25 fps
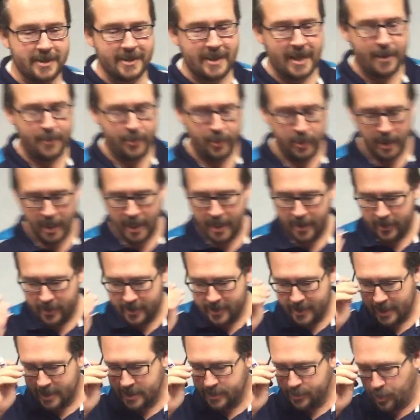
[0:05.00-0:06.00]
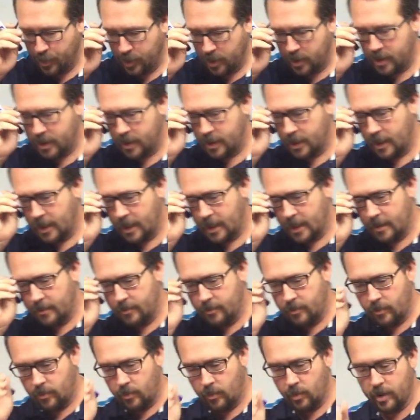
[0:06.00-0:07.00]
example out of the textbook.
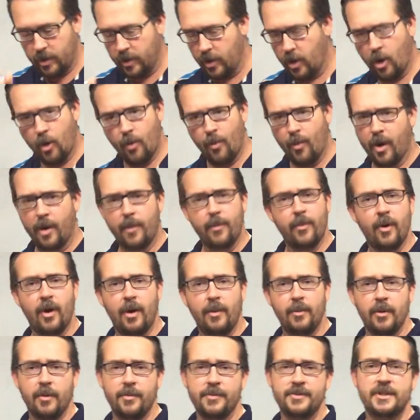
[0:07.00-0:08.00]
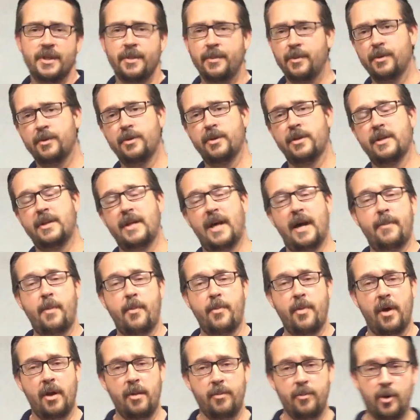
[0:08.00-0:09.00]
One of the homework problems, similar to the type of
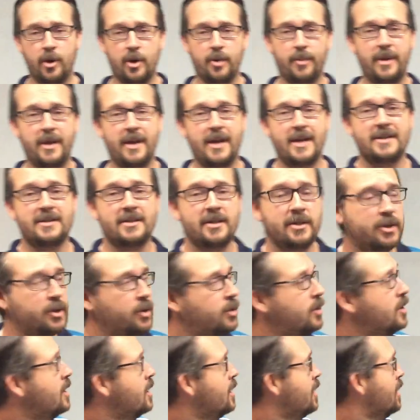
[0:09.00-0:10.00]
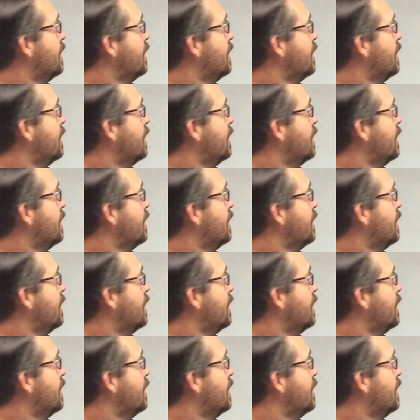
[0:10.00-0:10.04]
problem you're going to be asked to do.